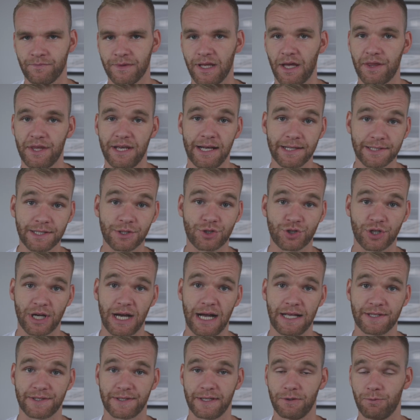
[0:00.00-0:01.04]
Now, there is a
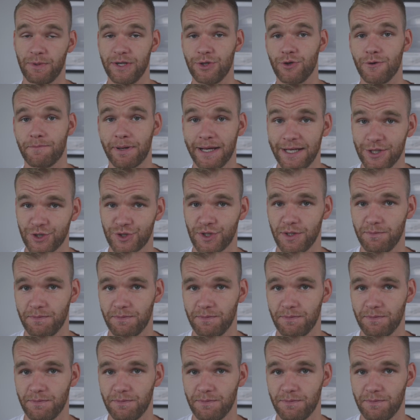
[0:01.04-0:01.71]
chance that when you pitch the